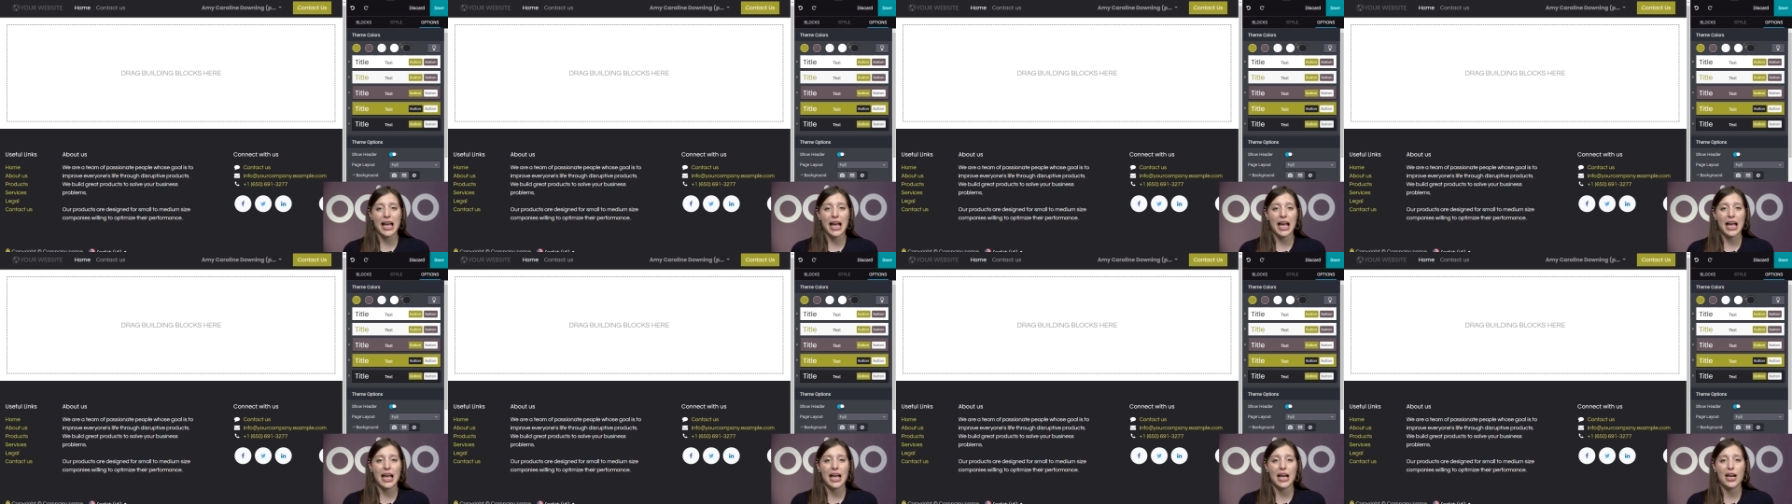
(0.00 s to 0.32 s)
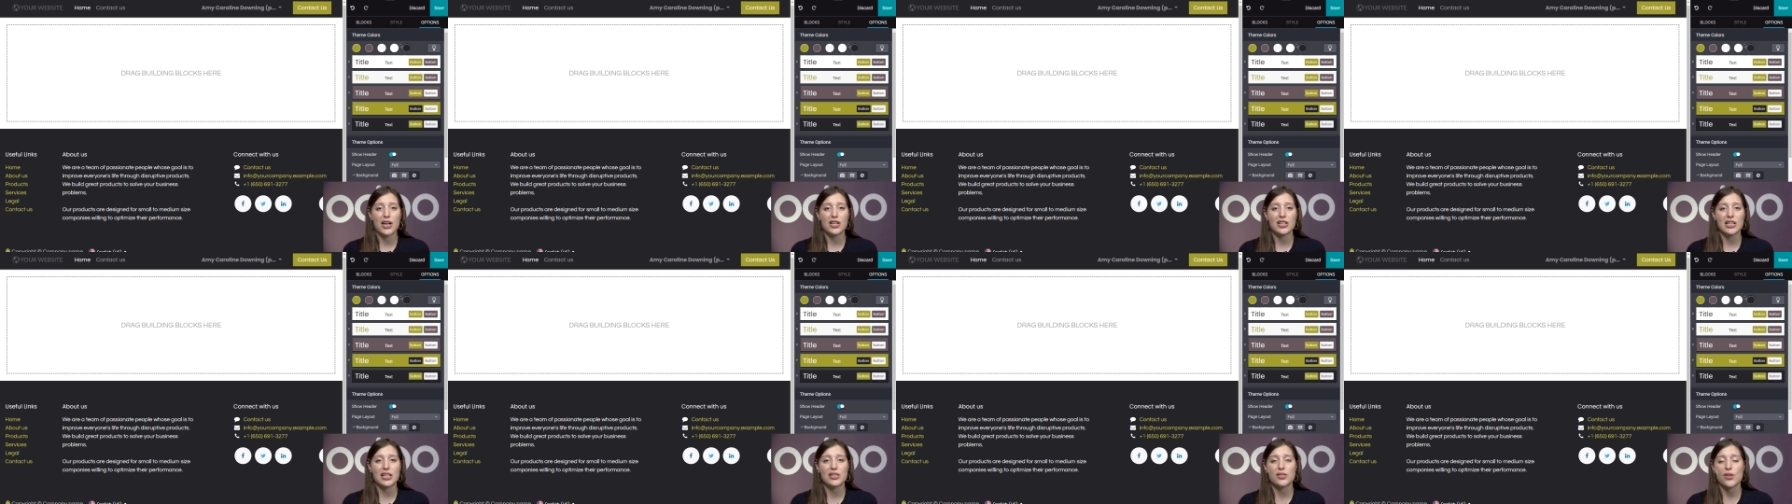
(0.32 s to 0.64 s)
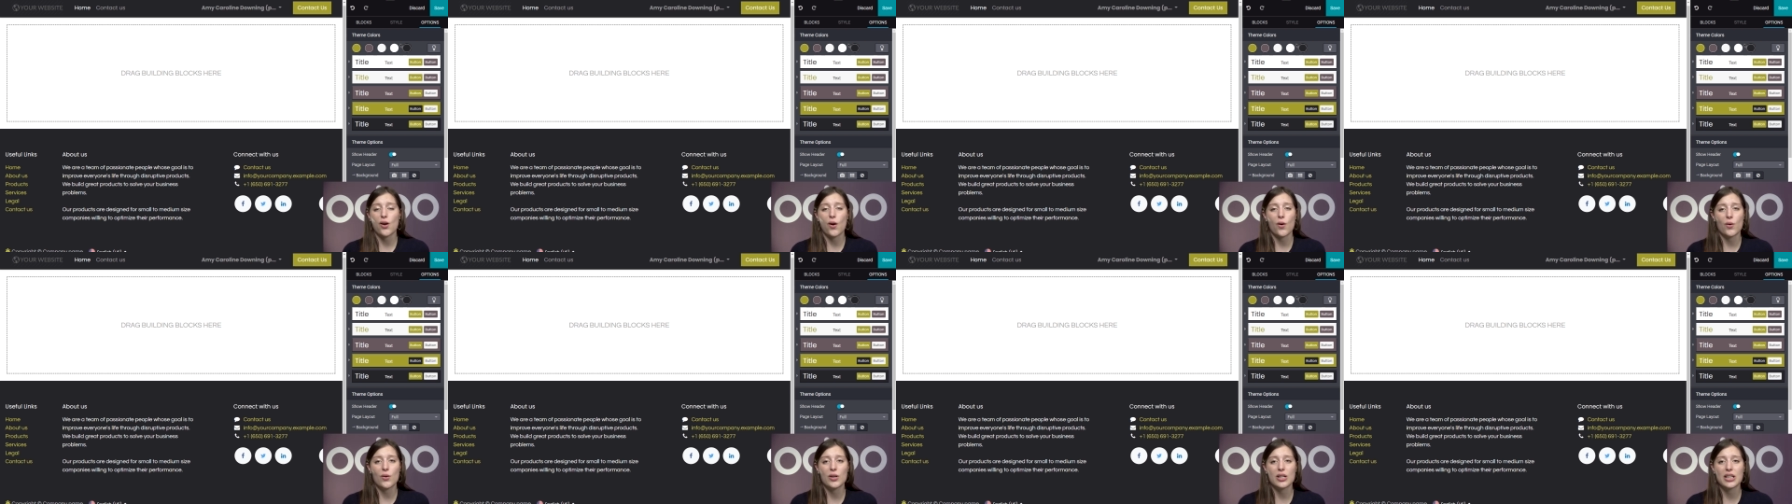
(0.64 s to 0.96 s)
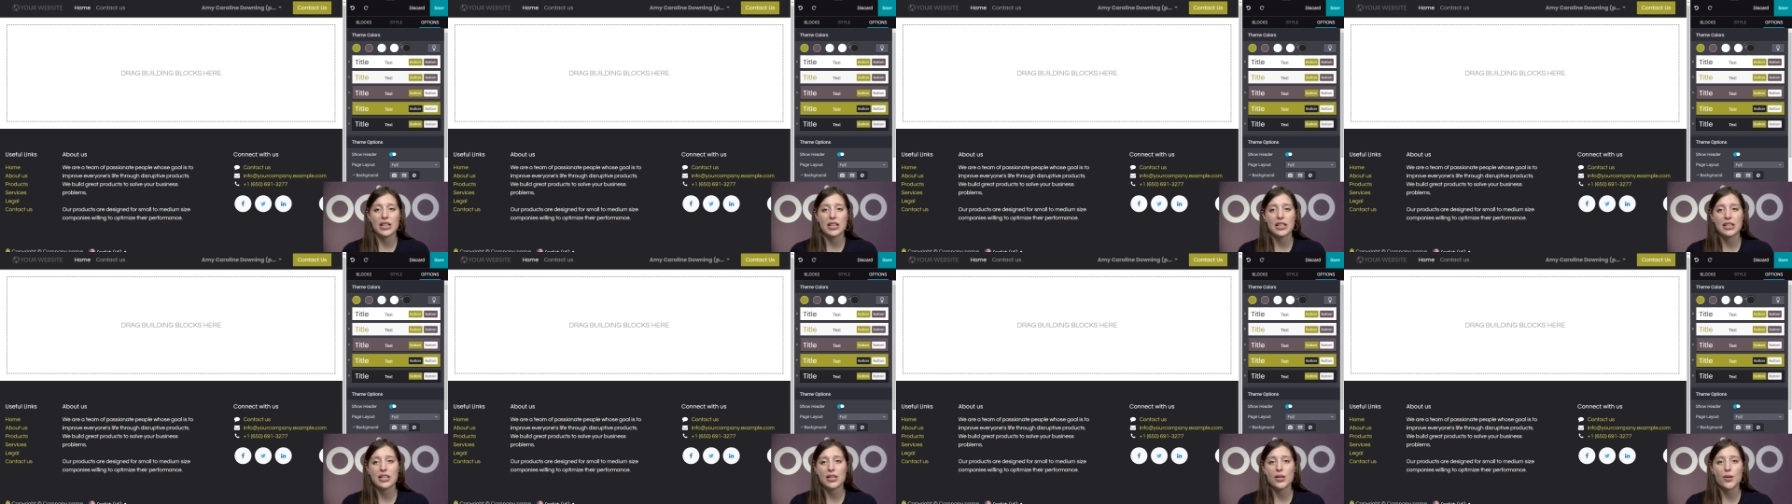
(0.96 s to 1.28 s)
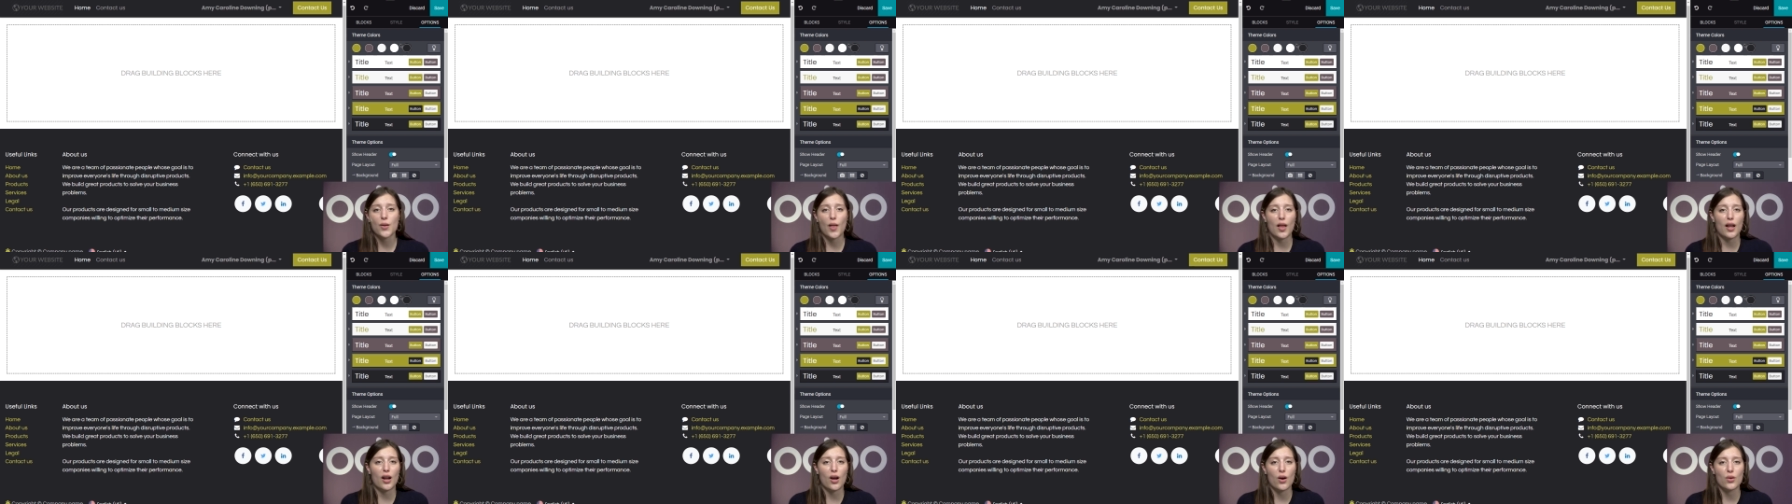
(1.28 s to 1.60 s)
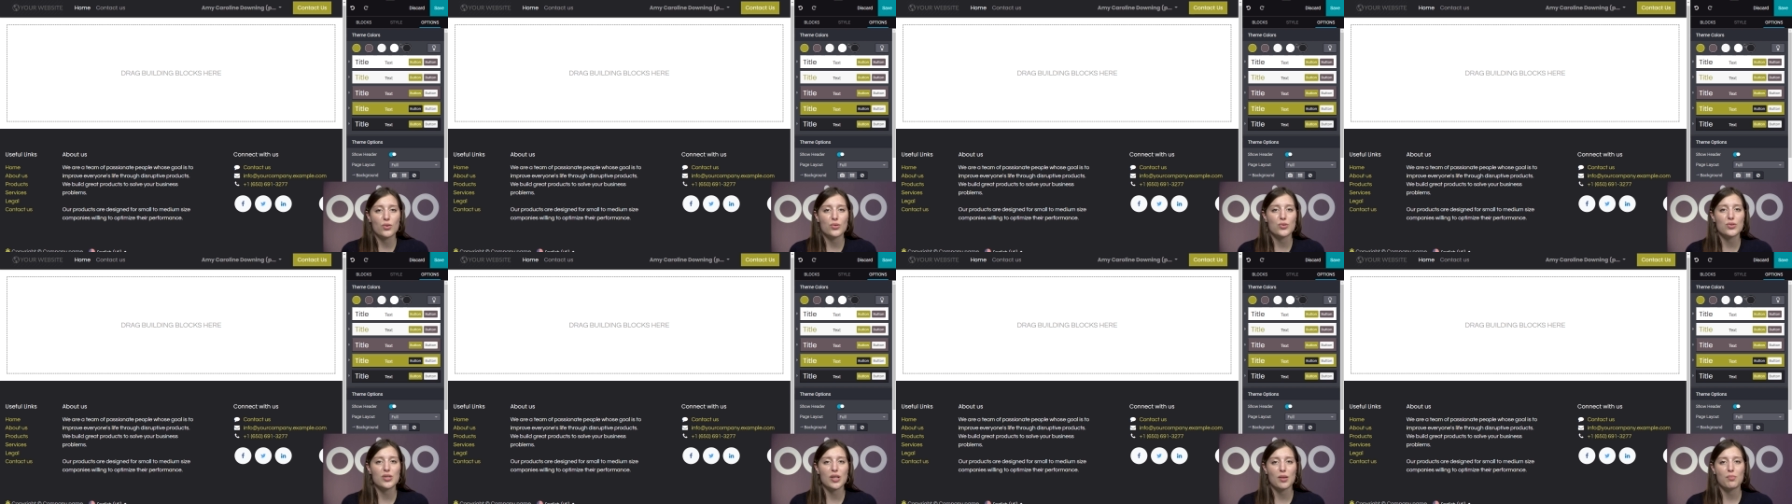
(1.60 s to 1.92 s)
and it's already clear that
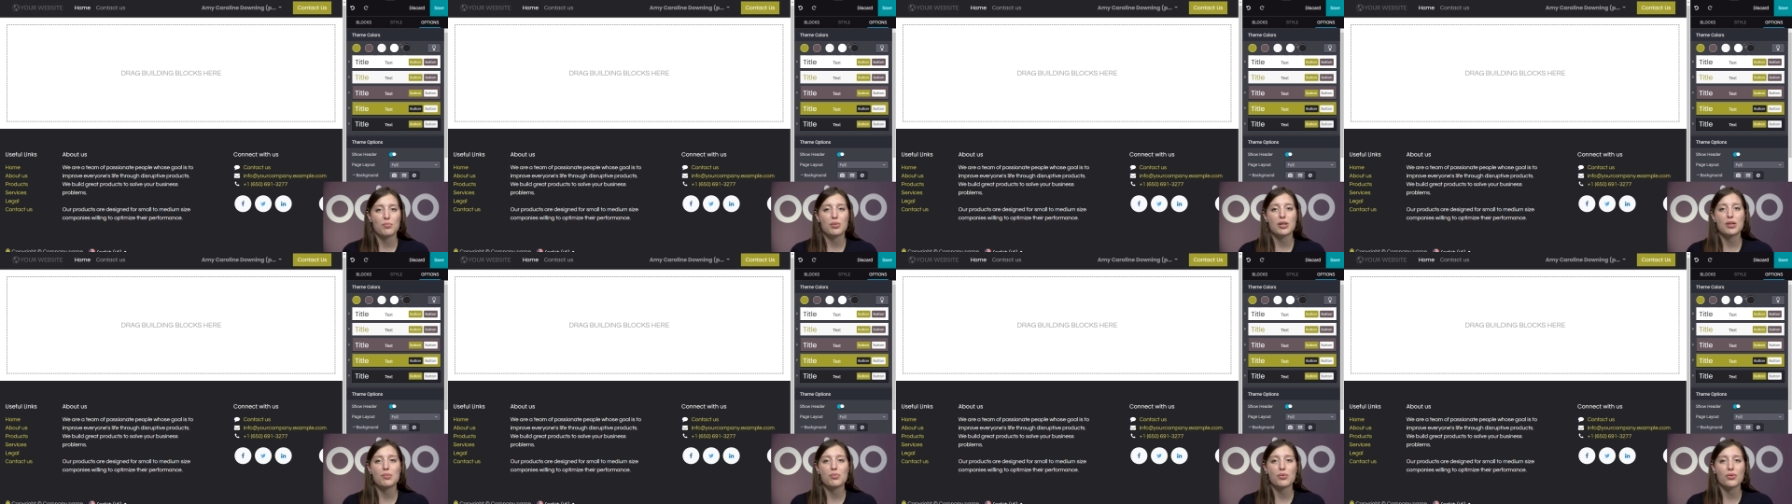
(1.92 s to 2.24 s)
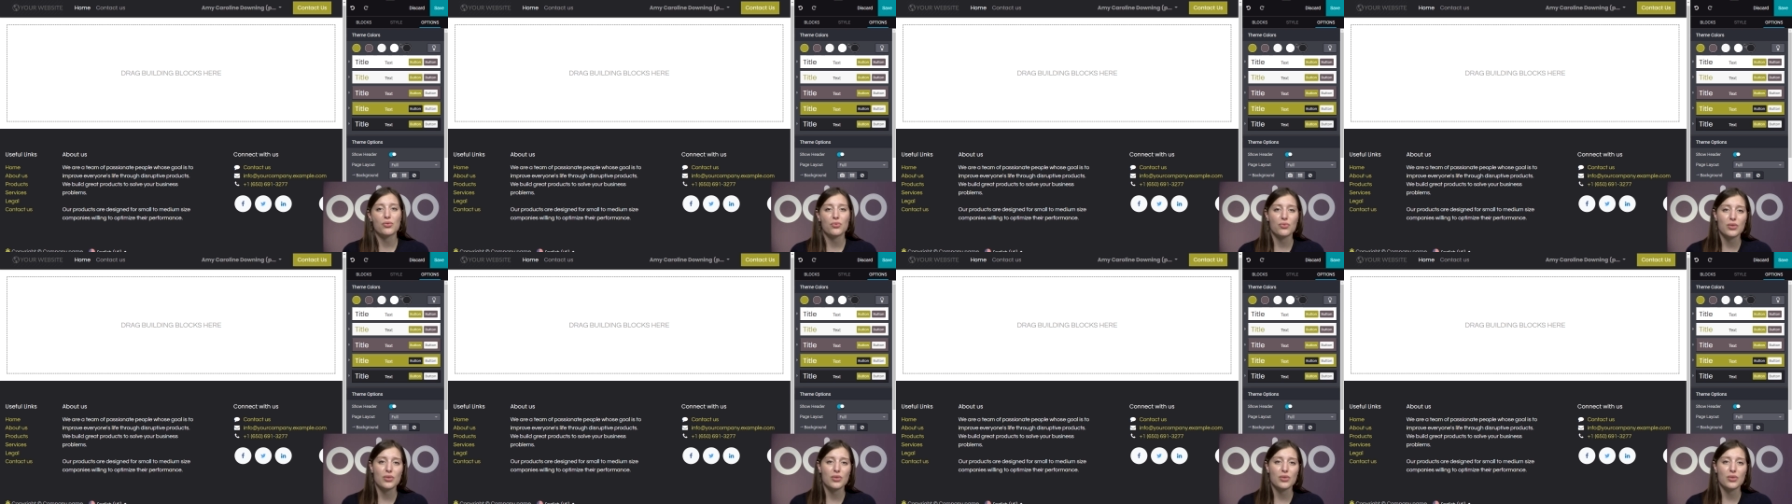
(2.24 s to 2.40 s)
Odoo's unbeatable